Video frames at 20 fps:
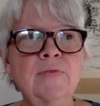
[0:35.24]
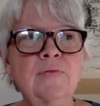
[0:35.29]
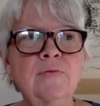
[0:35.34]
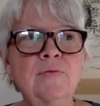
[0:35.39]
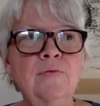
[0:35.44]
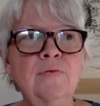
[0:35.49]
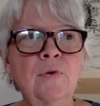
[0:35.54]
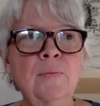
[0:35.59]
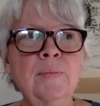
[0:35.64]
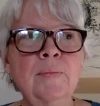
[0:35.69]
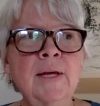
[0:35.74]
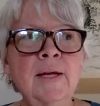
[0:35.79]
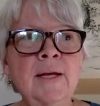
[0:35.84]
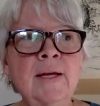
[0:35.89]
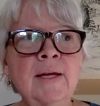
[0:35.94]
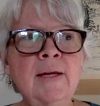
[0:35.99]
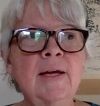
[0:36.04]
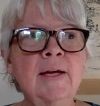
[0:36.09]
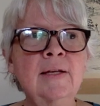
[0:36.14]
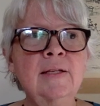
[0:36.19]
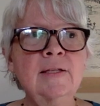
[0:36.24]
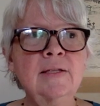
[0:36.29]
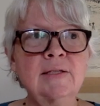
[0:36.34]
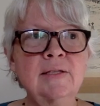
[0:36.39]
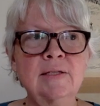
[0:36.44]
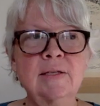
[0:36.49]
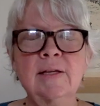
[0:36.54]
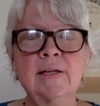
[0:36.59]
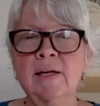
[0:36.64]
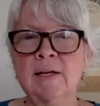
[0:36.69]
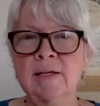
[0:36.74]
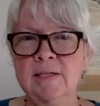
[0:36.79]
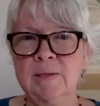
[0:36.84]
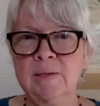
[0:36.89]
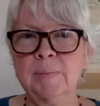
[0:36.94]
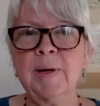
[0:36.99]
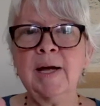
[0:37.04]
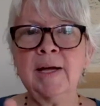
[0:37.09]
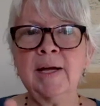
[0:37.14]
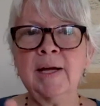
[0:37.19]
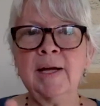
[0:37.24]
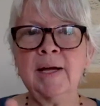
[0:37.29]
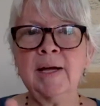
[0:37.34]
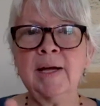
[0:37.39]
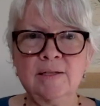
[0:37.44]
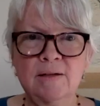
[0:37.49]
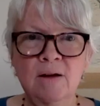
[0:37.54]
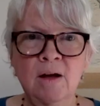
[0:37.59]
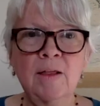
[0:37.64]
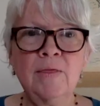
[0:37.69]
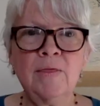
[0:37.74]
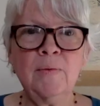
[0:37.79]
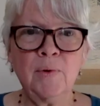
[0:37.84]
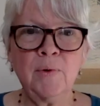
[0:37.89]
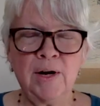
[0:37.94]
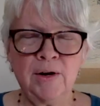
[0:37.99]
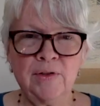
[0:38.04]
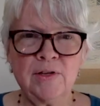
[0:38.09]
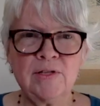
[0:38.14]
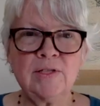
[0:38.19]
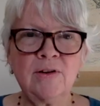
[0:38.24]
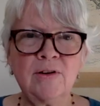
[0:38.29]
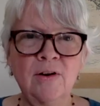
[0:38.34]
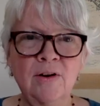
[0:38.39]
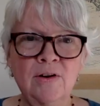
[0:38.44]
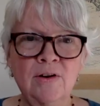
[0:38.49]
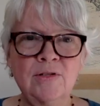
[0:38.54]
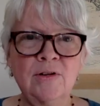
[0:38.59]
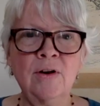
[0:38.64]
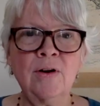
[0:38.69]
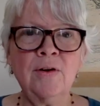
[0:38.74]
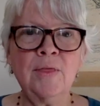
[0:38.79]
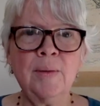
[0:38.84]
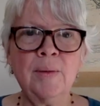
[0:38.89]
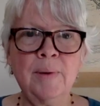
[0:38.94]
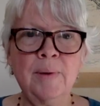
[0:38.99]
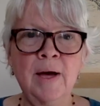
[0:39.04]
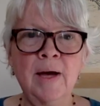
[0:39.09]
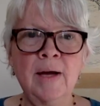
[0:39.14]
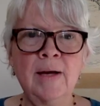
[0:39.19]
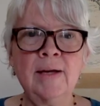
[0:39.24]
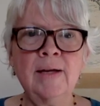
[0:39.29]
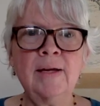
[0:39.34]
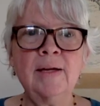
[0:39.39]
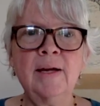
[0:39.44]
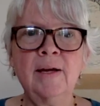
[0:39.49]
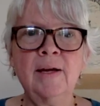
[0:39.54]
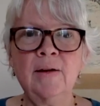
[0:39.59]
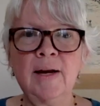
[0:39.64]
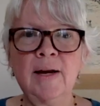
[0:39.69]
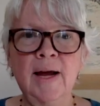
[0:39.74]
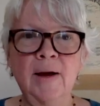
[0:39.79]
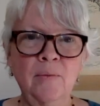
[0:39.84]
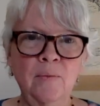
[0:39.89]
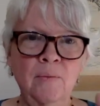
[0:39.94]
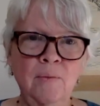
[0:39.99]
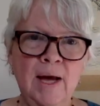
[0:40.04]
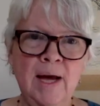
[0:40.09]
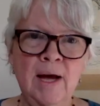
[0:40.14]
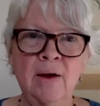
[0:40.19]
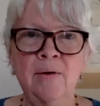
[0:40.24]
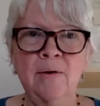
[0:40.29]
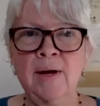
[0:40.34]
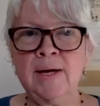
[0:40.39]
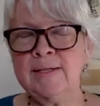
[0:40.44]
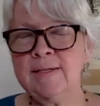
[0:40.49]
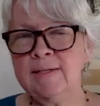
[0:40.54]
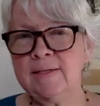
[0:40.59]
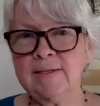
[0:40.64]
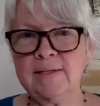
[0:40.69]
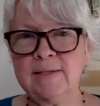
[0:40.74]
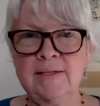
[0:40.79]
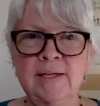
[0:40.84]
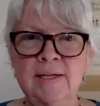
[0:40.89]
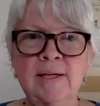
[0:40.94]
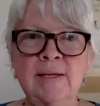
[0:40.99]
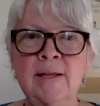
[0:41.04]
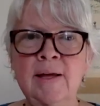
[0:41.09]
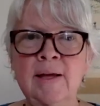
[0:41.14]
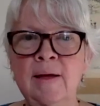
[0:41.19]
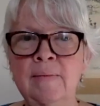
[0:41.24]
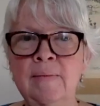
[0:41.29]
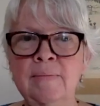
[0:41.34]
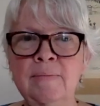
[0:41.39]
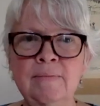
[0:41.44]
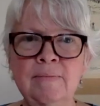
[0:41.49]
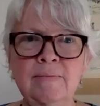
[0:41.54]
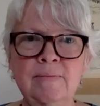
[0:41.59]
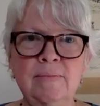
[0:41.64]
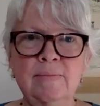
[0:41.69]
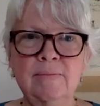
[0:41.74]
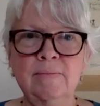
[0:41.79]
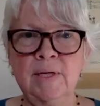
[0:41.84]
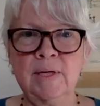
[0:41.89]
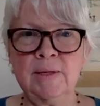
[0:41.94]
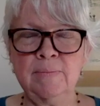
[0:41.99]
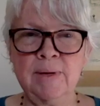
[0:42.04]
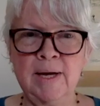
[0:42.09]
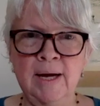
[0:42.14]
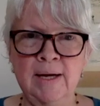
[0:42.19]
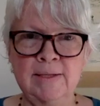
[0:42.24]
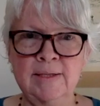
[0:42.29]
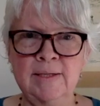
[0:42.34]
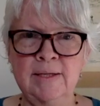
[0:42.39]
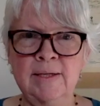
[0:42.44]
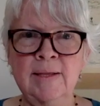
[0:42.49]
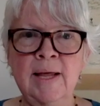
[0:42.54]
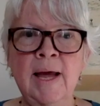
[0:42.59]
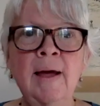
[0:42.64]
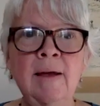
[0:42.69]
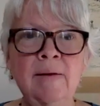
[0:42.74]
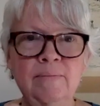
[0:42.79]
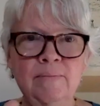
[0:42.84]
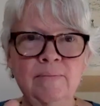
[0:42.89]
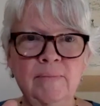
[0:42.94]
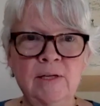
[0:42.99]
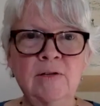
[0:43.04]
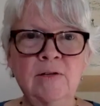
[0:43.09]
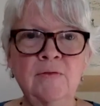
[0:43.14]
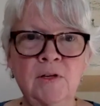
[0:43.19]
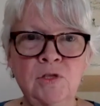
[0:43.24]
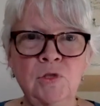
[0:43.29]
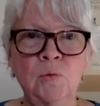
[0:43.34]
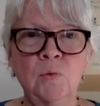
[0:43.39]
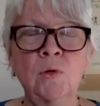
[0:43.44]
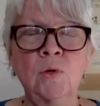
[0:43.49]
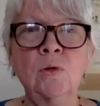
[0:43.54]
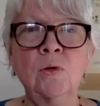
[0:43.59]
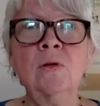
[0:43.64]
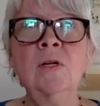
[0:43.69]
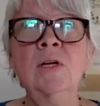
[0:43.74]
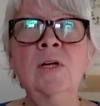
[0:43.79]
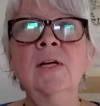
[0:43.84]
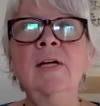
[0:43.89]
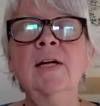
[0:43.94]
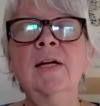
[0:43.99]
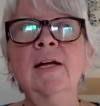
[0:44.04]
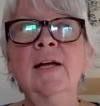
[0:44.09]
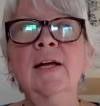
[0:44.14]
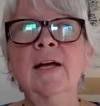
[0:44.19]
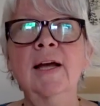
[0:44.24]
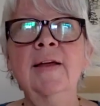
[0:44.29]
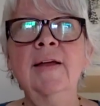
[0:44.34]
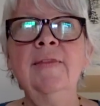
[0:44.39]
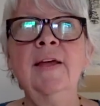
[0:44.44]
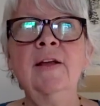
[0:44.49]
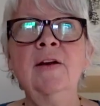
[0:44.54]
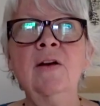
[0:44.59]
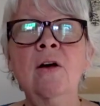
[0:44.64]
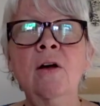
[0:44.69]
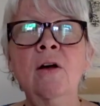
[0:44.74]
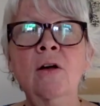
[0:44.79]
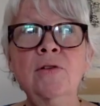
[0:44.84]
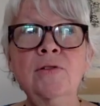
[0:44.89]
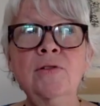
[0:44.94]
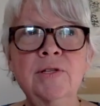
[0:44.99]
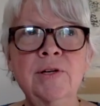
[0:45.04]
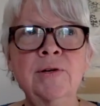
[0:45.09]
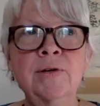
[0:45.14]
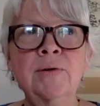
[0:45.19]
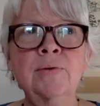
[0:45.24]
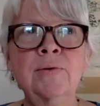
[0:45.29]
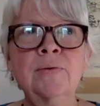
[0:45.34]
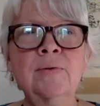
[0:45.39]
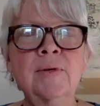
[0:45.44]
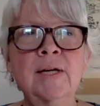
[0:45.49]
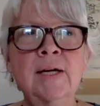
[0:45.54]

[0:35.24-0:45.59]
for me, it depends on where the scars are in the body and how I see them impacting that individual, and then also